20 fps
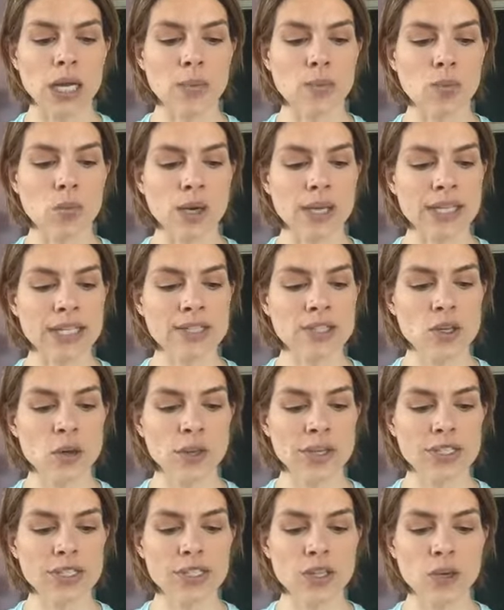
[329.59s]
what is
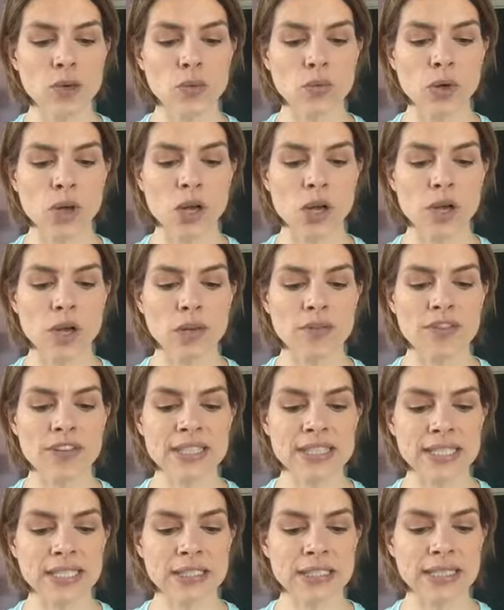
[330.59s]
going to go wrong
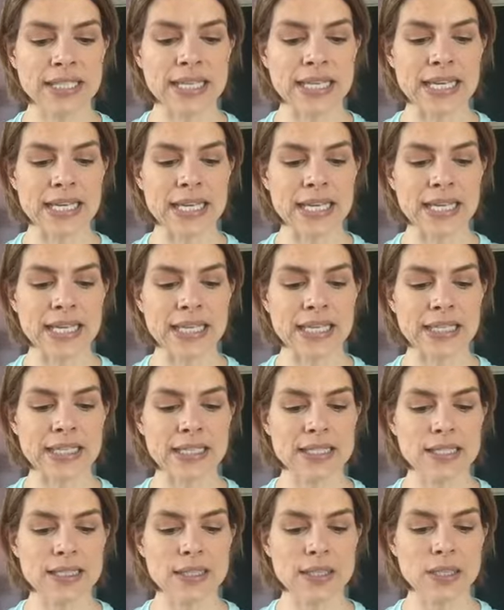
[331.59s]
physically
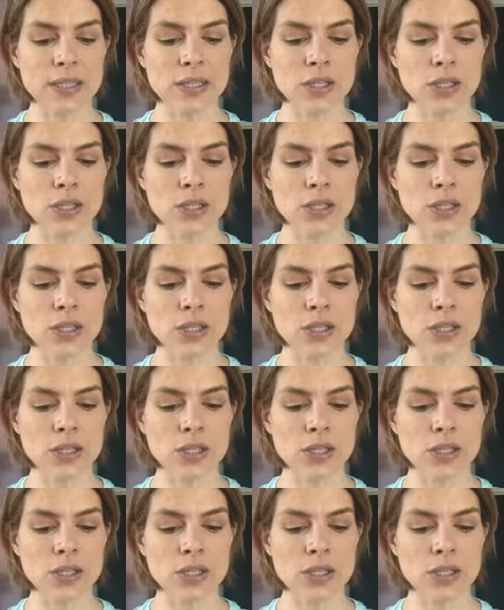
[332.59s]
is